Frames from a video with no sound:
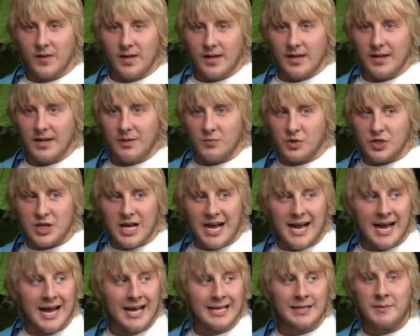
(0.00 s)
it was
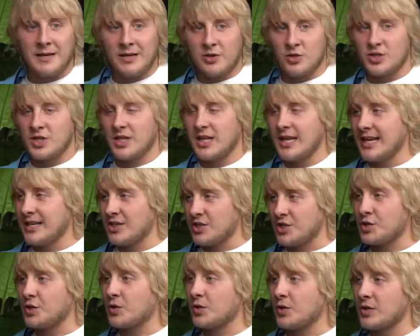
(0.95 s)
hard because of the
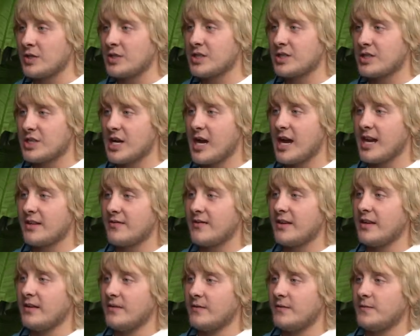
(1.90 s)
endurance side of it.
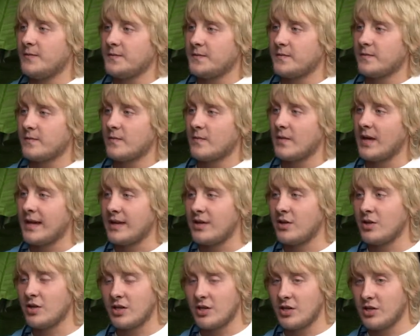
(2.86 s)
Like,
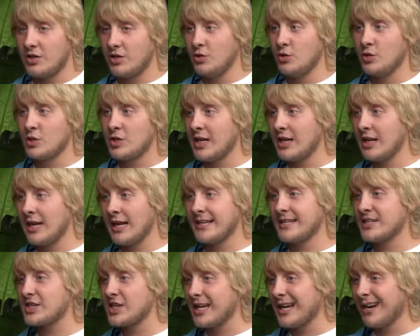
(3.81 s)
you didn't, like,
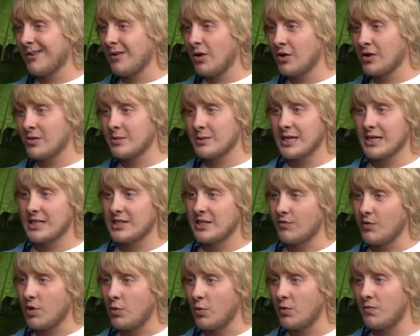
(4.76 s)
see how long I was actually
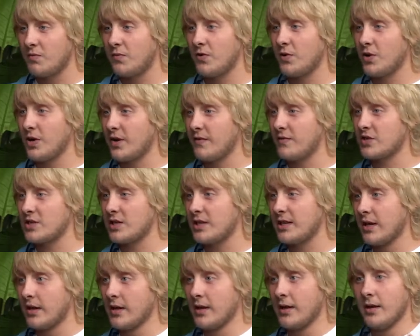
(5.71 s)
rolling for, obviously.
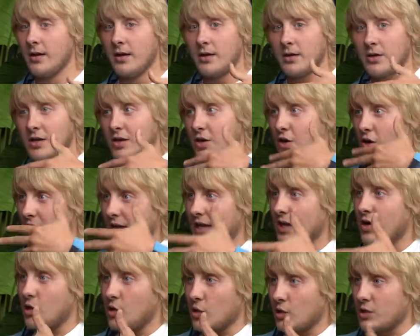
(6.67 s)
Yeah. Got, like,
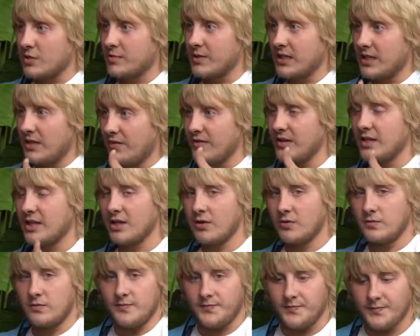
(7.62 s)
cut a bit, the
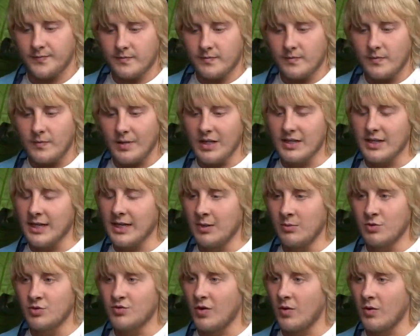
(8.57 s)
video. I think I
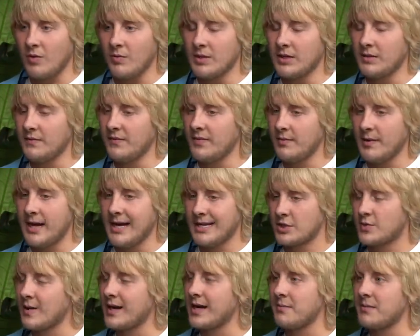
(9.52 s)
was rolling with them for about
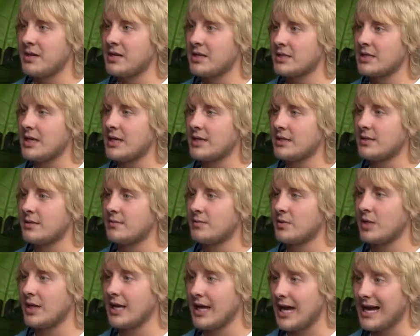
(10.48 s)
20 minutes, lad.
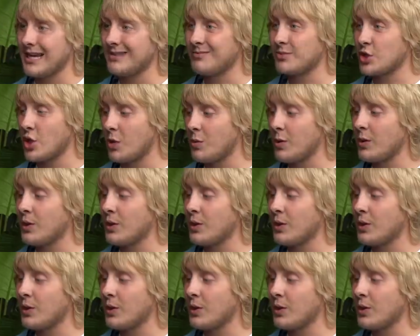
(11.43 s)
But, like, I was going